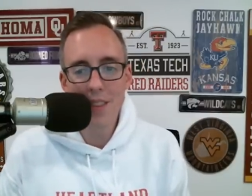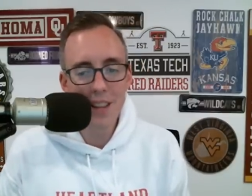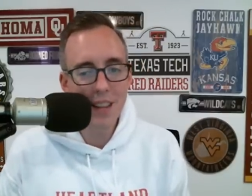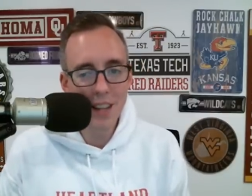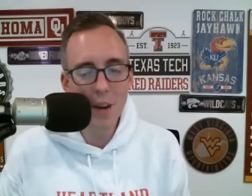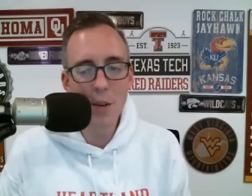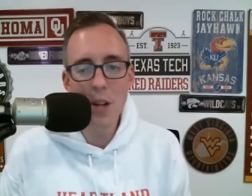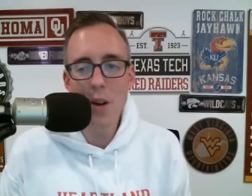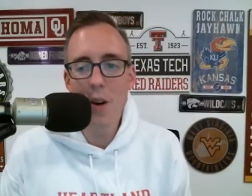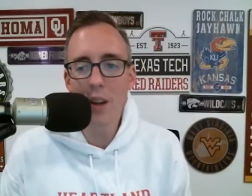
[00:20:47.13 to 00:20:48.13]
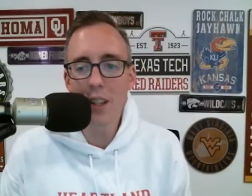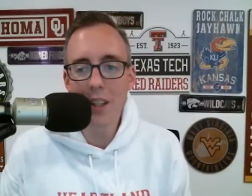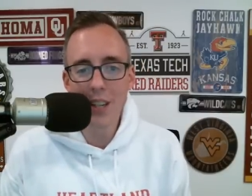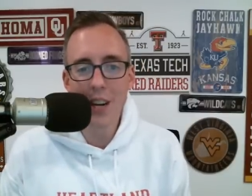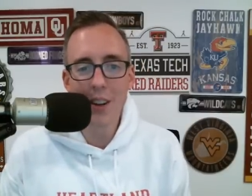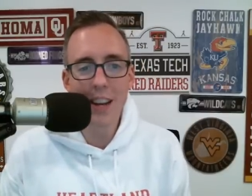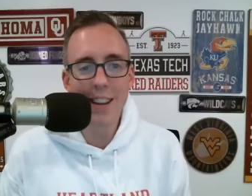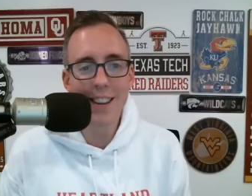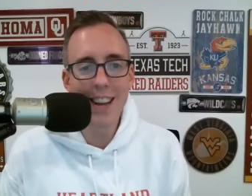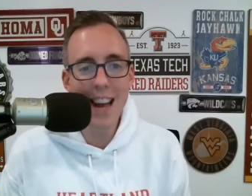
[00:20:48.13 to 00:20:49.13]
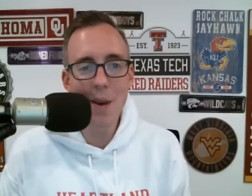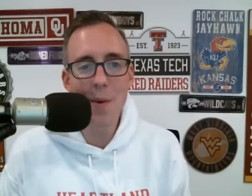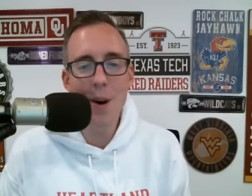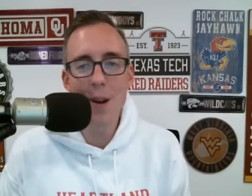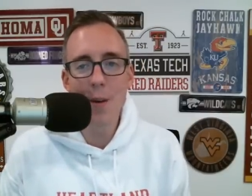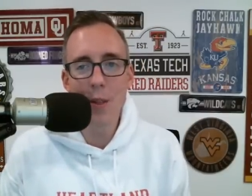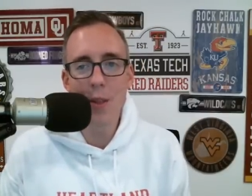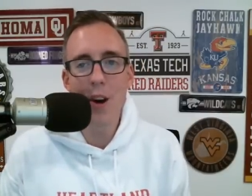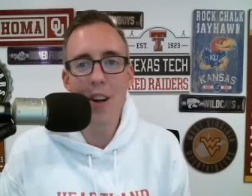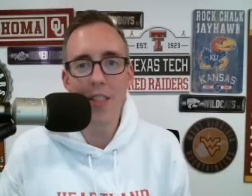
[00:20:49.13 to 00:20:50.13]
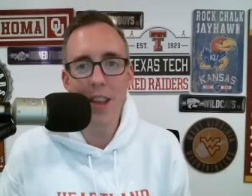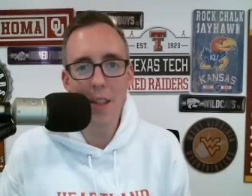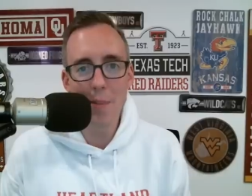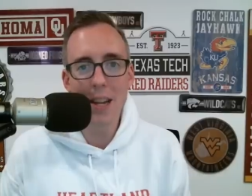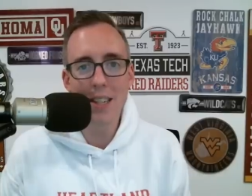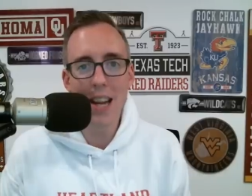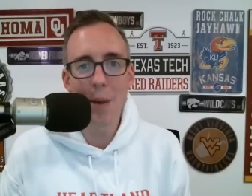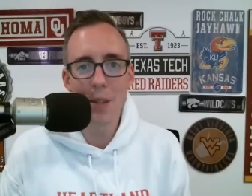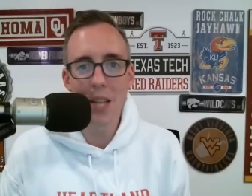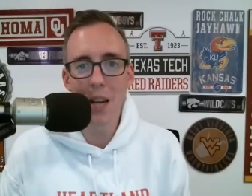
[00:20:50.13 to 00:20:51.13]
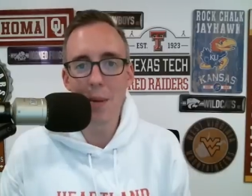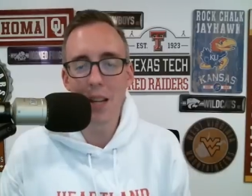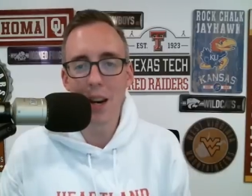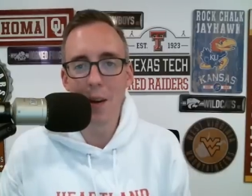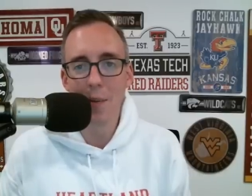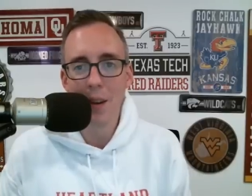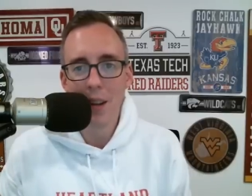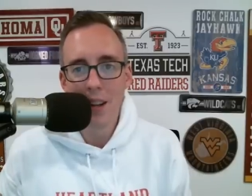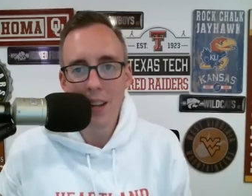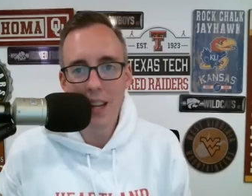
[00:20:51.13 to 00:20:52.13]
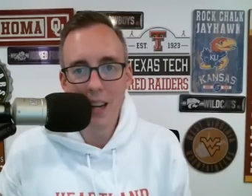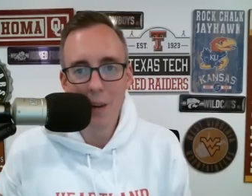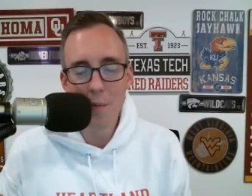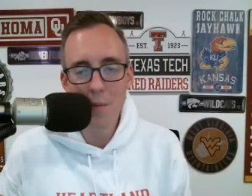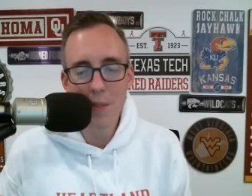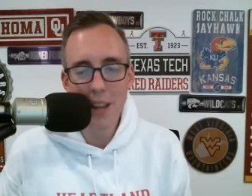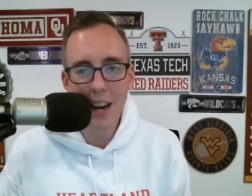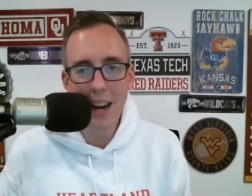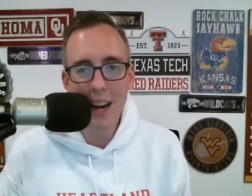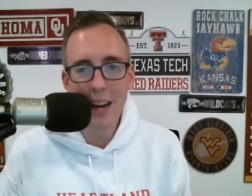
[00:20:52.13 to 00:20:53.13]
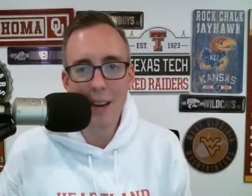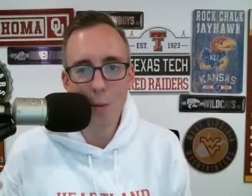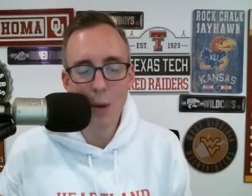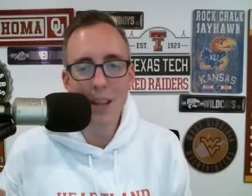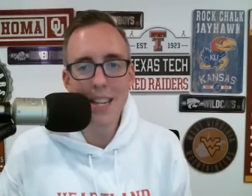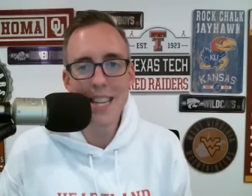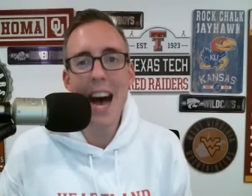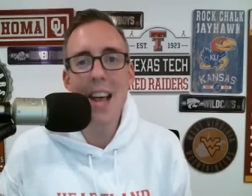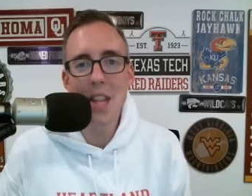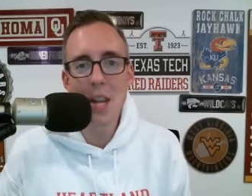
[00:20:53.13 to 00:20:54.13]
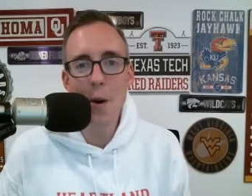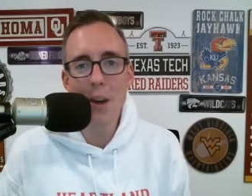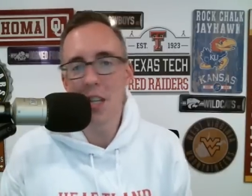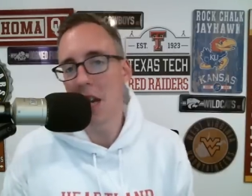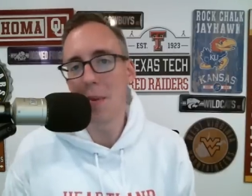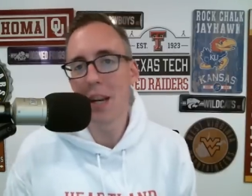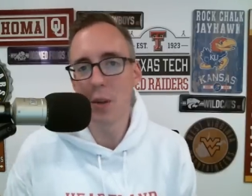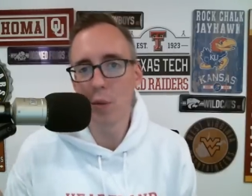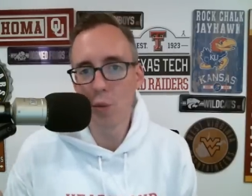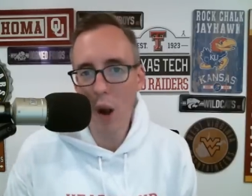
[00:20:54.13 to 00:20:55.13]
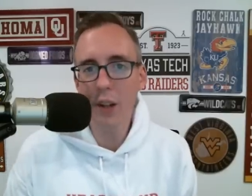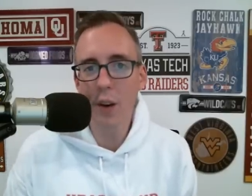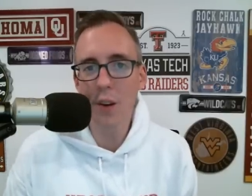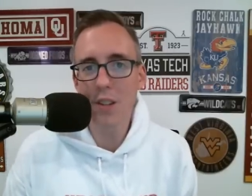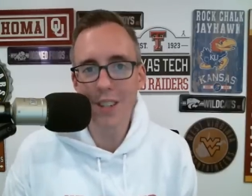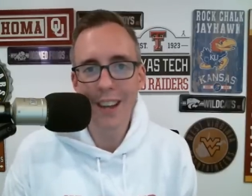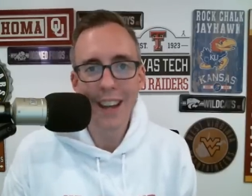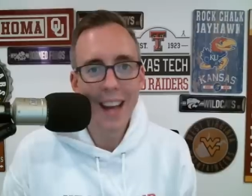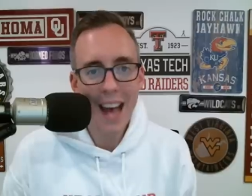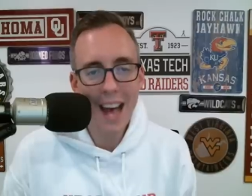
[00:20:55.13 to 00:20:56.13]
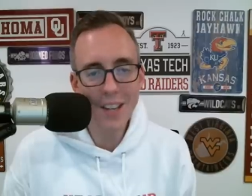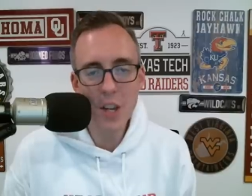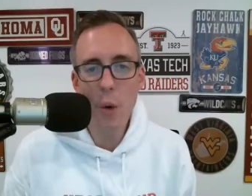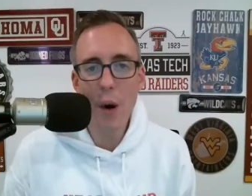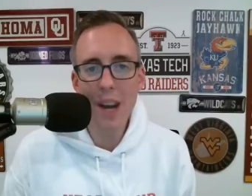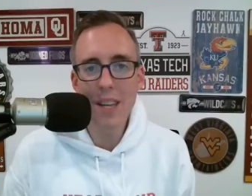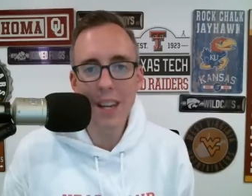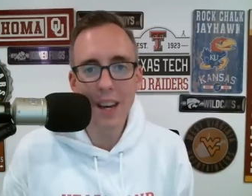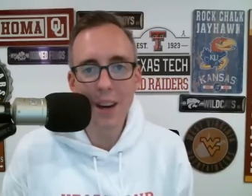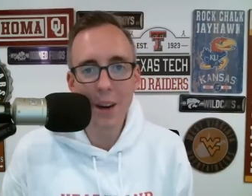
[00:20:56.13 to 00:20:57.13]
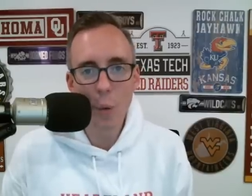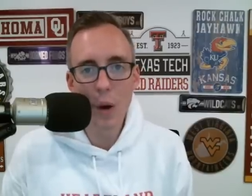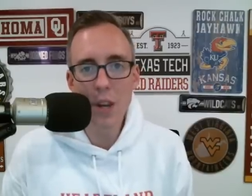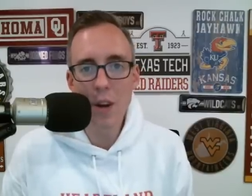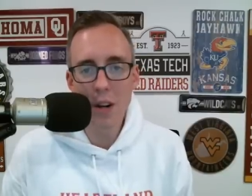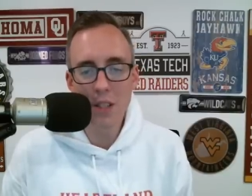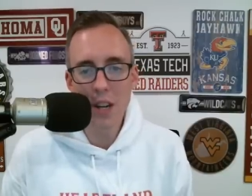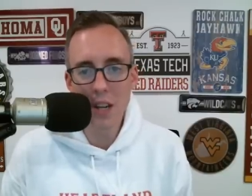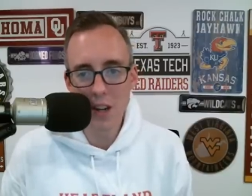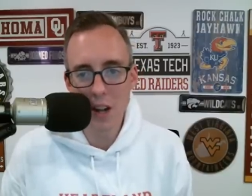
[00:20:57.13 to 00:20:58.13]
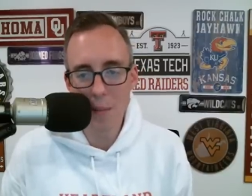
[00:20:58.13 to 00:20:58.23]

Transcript: You know, New York, you know that anyone who thought that the Big Ten was going to become, you know, really tied to New York City because of Rutgers has no idea what New York City is all